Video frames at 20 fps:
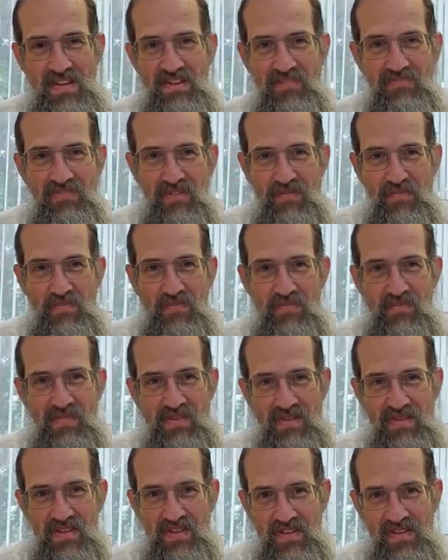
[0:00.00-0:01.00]

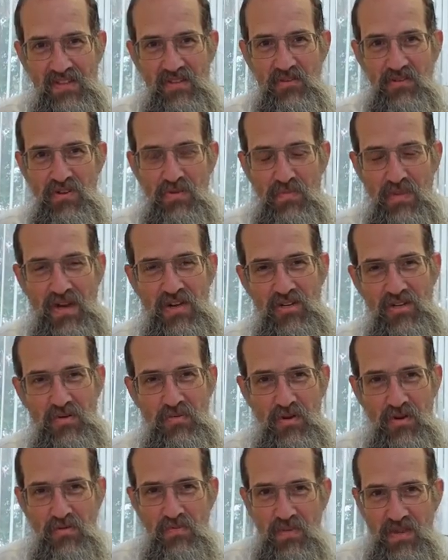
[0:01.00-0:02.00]
Hitler, Yimach
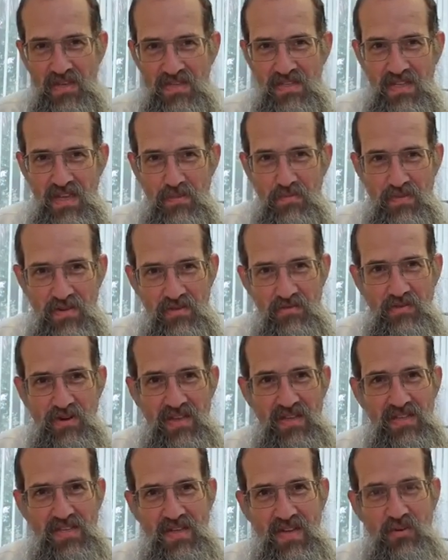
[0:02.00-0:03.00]
Shemo, may his name be
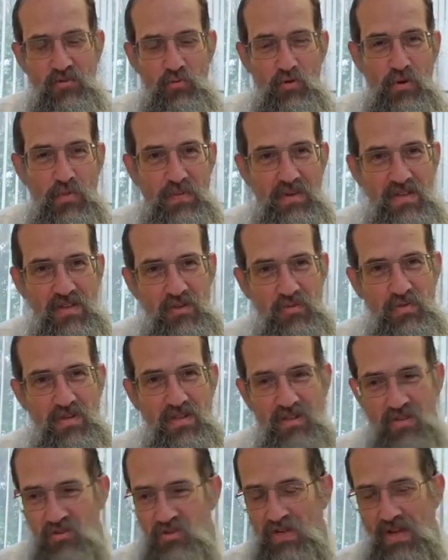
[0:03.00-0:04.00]
erased, and grew up in Israel
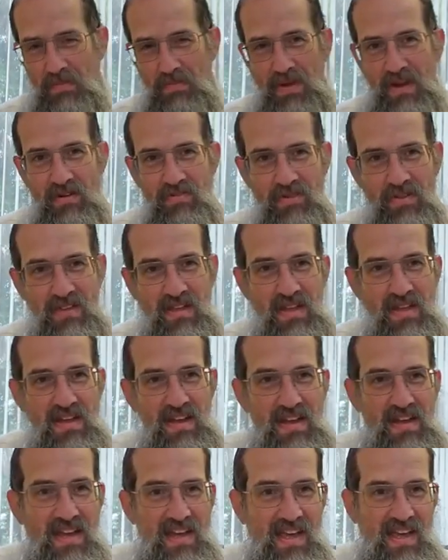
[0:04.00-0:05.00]
until she got married.
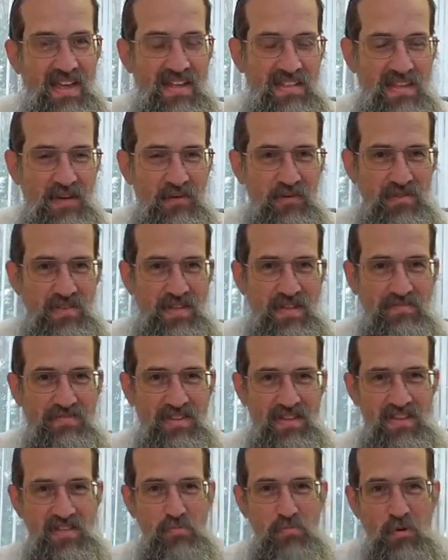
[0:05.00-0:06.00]
And I was
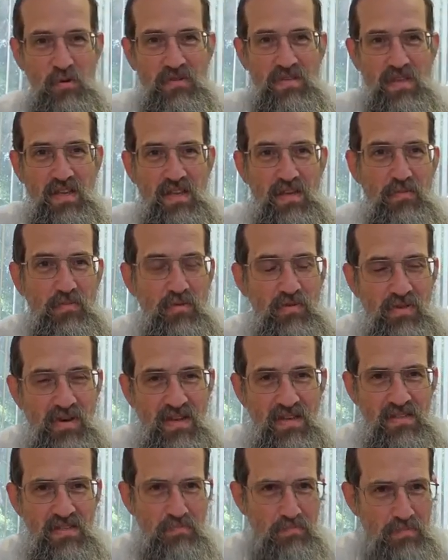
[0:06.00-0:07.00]
definitely exposed to Hebrew.
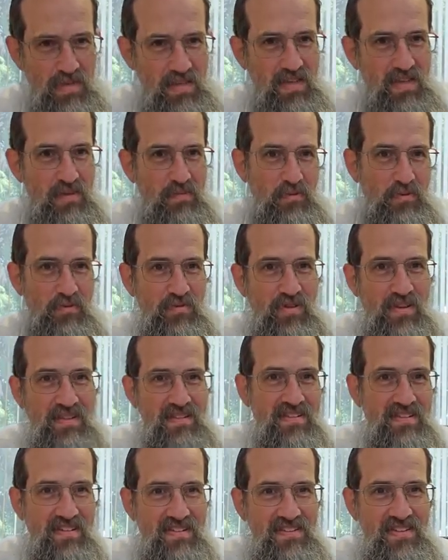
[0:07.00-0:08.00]
I speak Hebrew
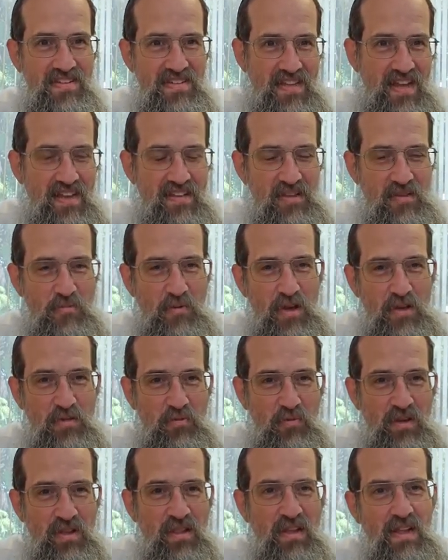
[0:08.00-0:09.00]
and understand it quite
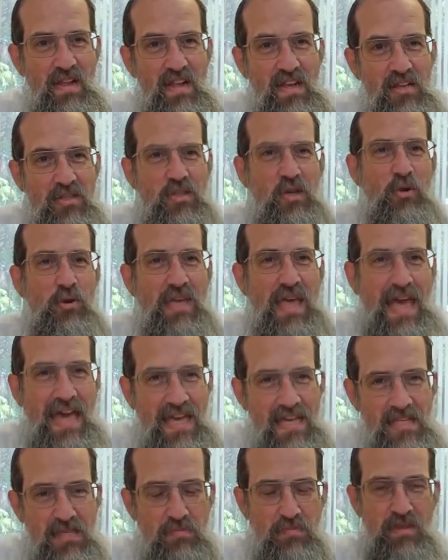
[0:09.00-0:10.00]
well. So he
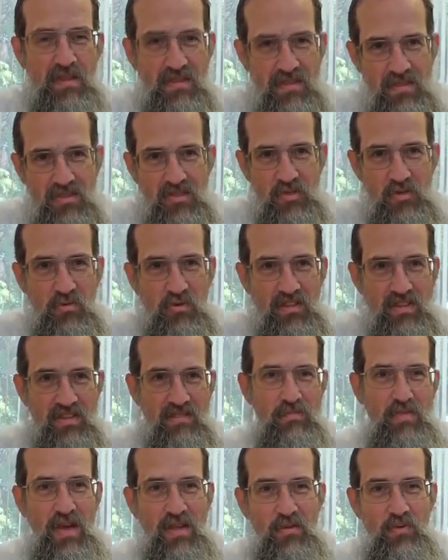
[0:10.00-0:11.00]
asked me, the student of
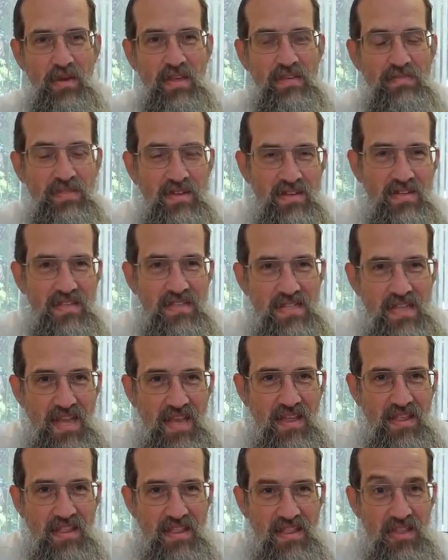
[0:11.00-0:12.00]
mine, do I even
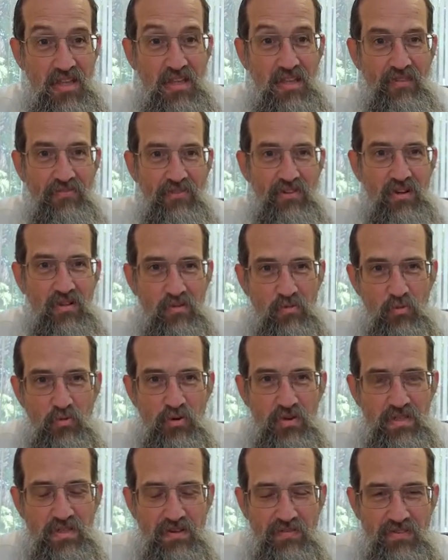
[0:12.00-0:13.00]
understand the difficult
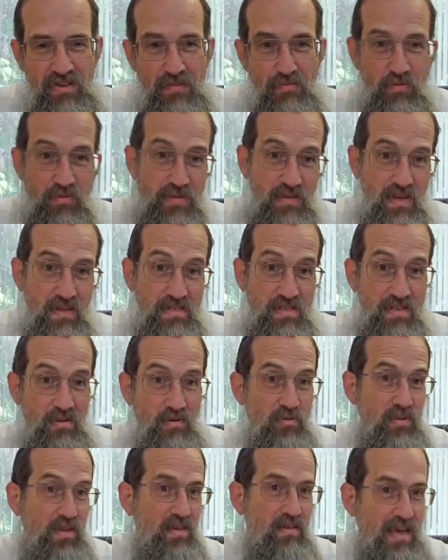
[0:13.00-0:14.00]
words of Hebrew? So I said,
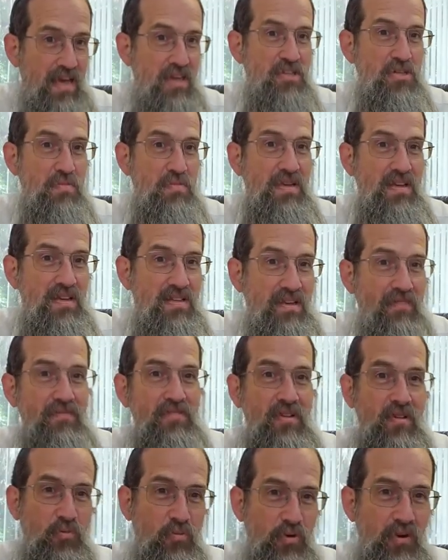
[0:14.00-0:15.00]
okay, ask me a
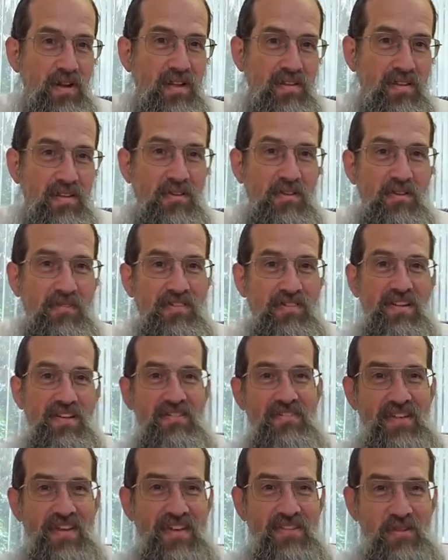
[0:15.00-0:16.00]
difficult word. I'll tell you if
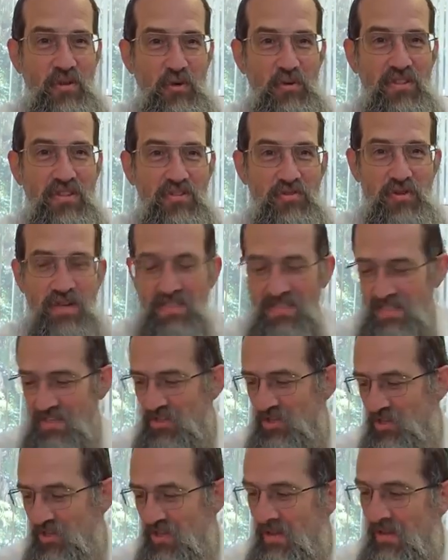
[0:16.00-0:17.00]
I know the
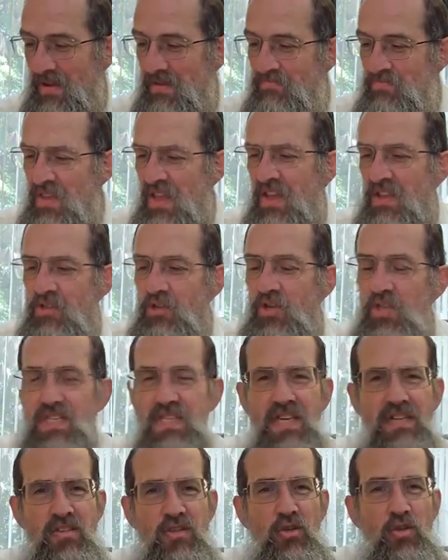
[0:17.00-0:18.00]
translation. So he
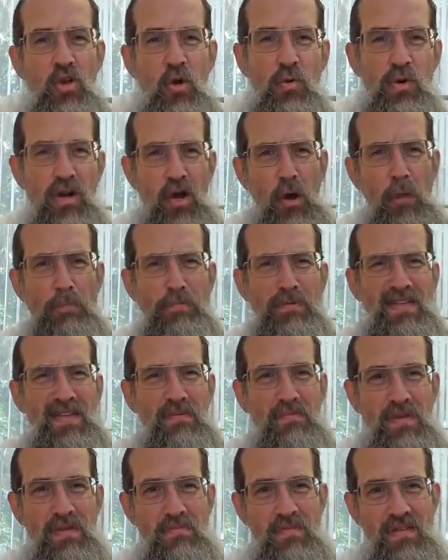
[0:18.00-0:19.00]
says, do you know what
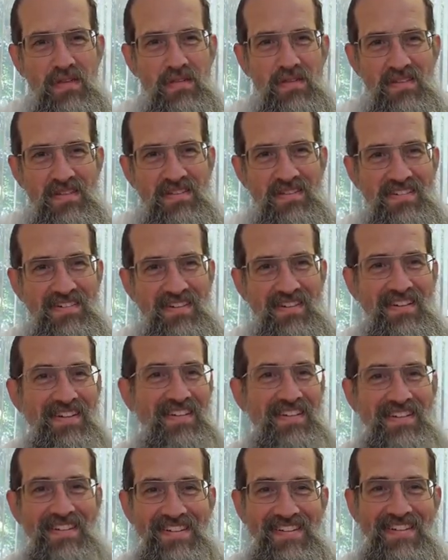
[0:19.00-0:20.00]
optimi means?
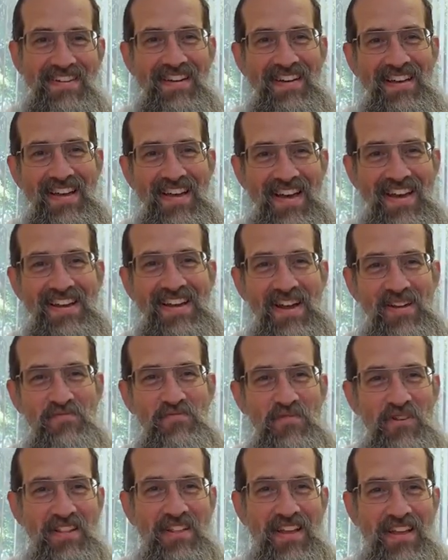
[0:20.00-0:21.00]
And I
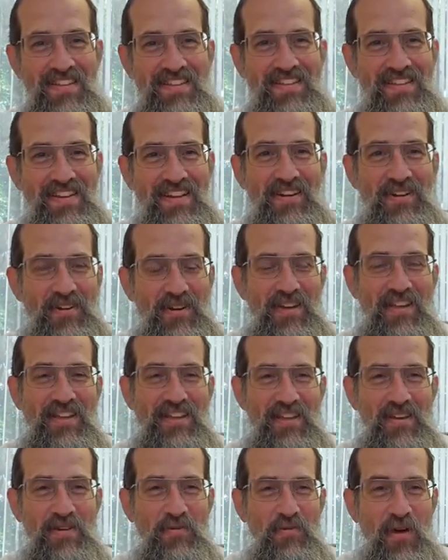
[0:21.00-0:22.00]
realized
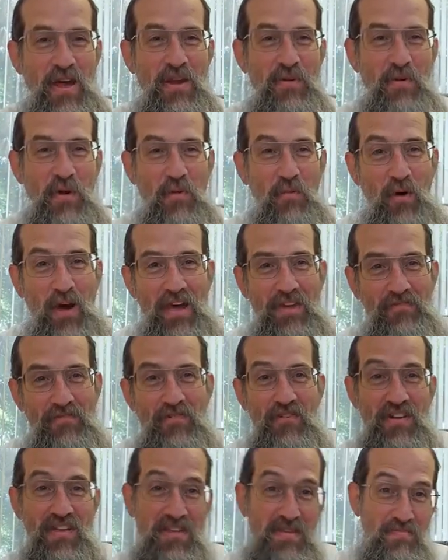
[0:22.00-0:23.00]
right away why
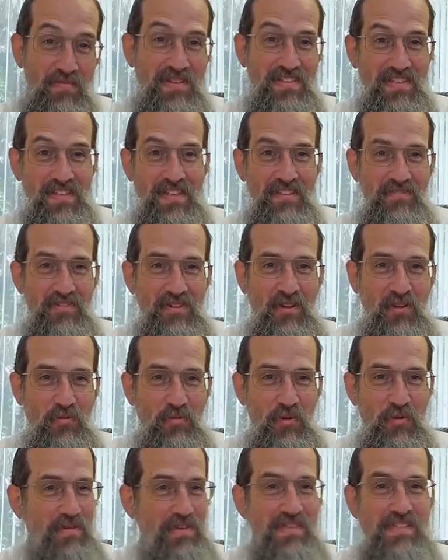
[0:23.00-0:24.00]
for him it's a difficult
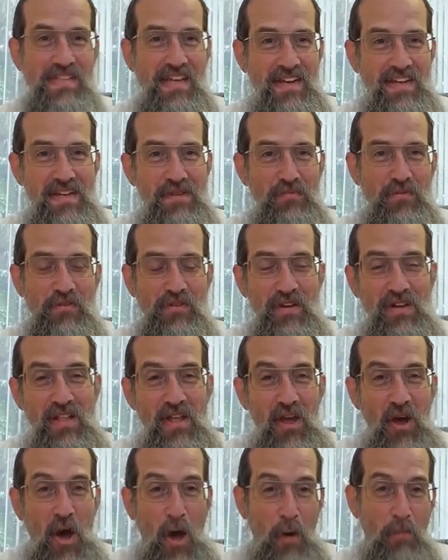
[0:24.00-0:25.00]
word, because it's not Hebrew.
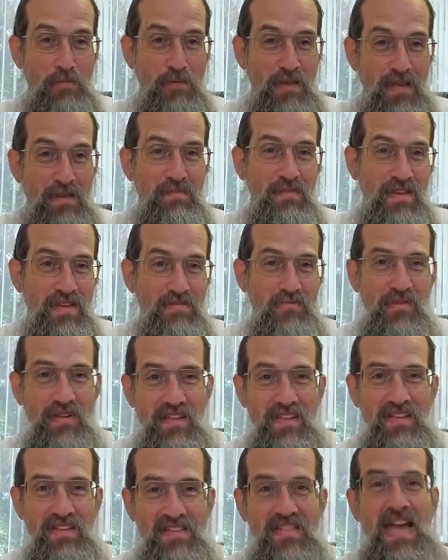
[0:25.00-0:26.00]
Optimi
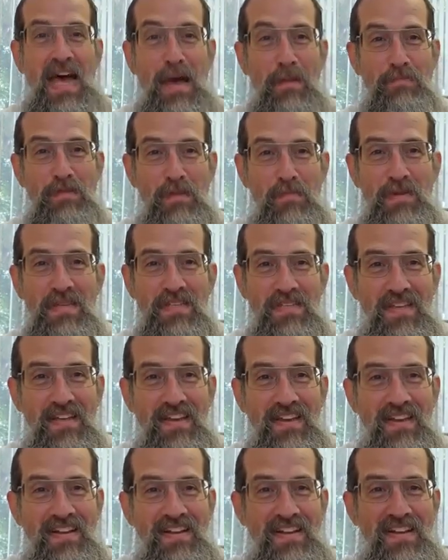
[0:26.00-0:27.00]
really is
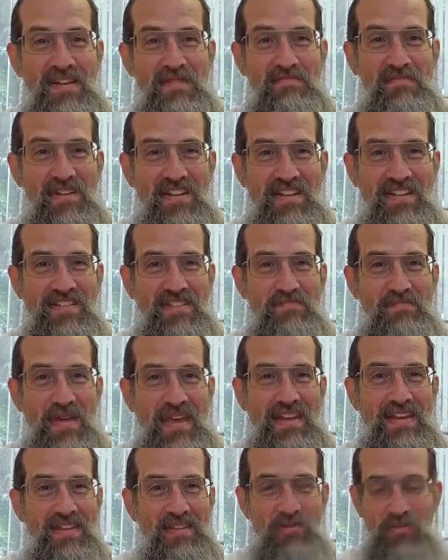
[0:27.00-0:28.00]
optimistic, but it's
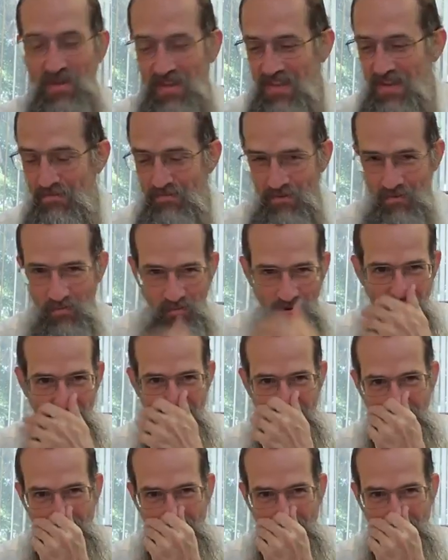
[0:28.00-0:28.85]
made into a Hebrew word.